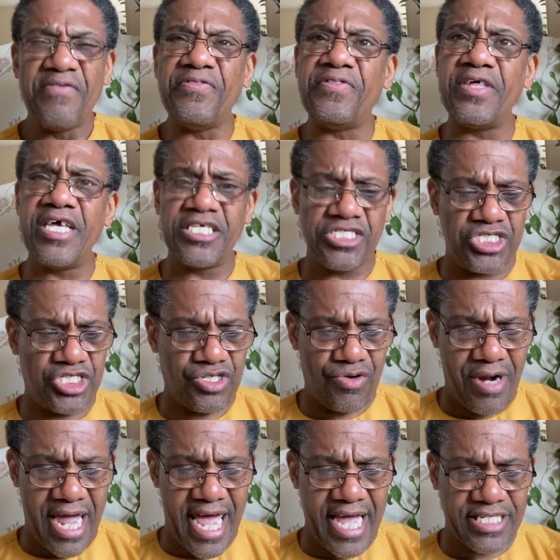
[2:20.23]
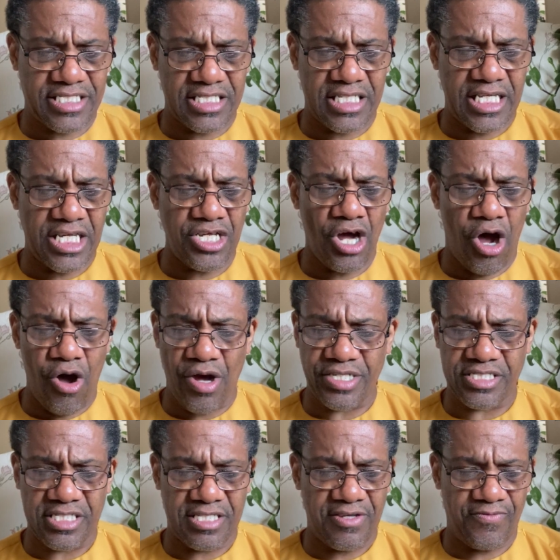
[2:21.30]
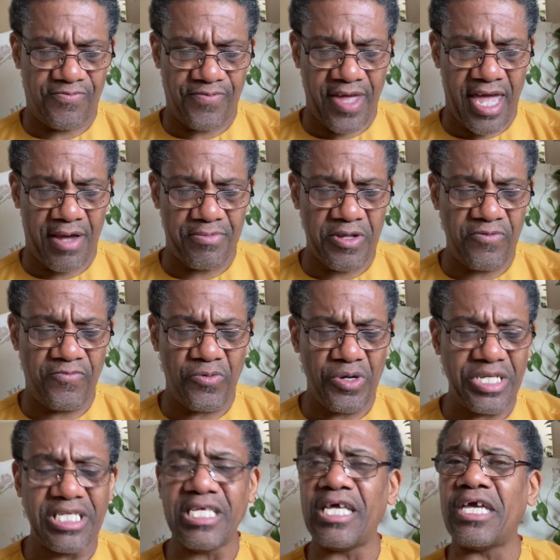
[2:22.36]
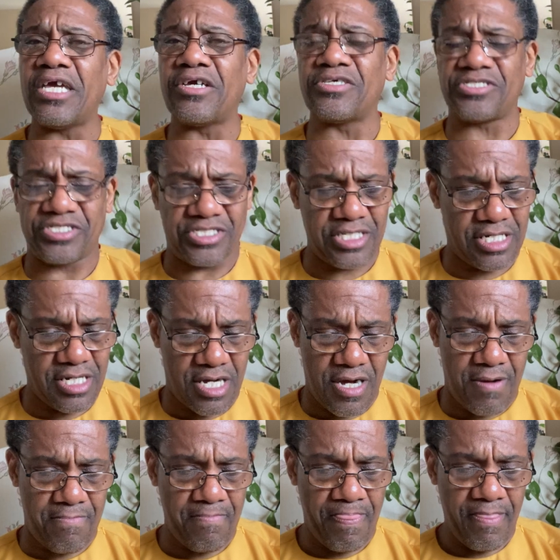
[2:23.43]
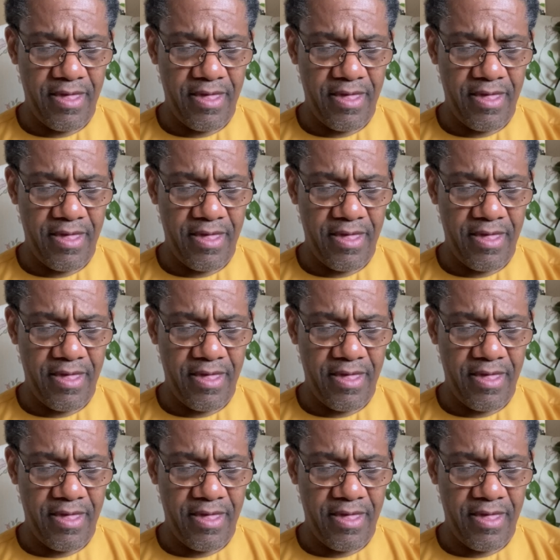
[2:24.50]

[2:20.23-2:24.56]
This tragedy haunted the family for years to come.